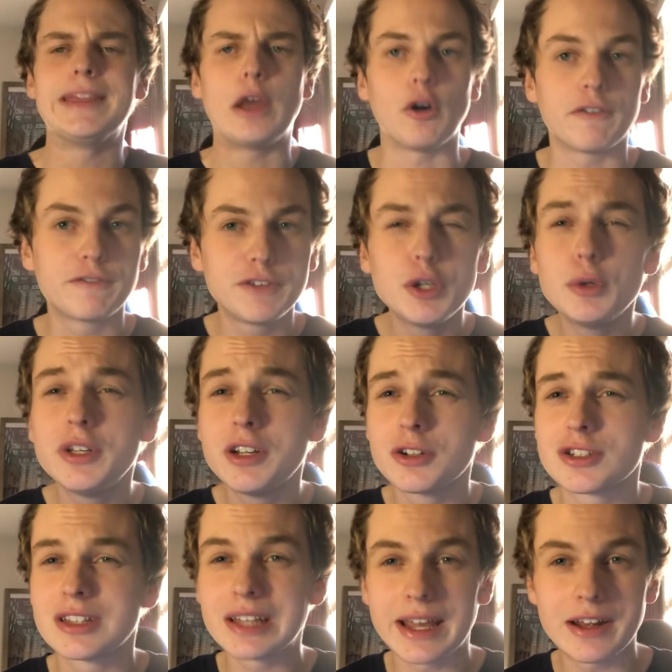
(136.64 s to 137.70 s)
Now a few years
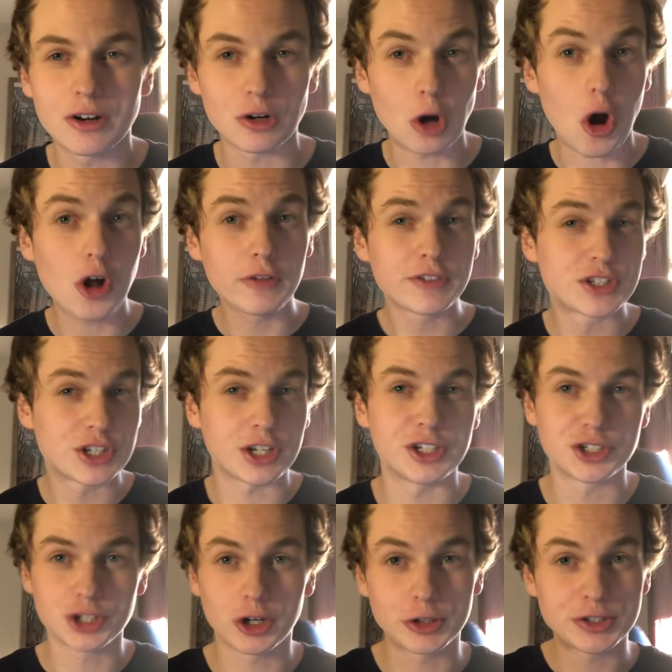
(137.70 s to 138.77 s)
later, all of a sudden
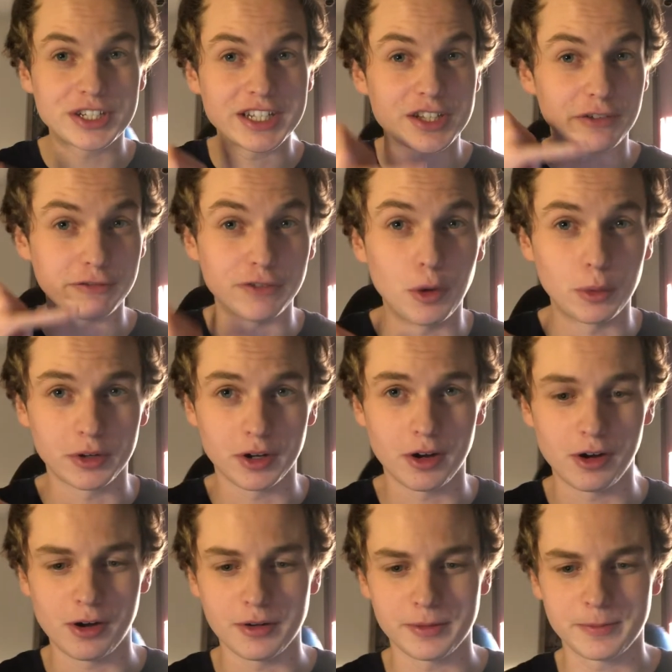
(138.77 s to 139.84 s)
Charles gets a phone
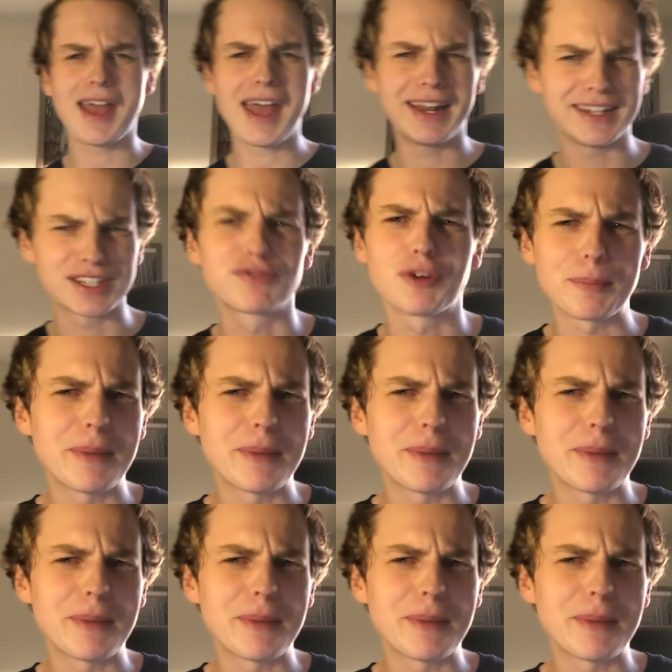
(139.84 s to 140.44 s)
call, and it's from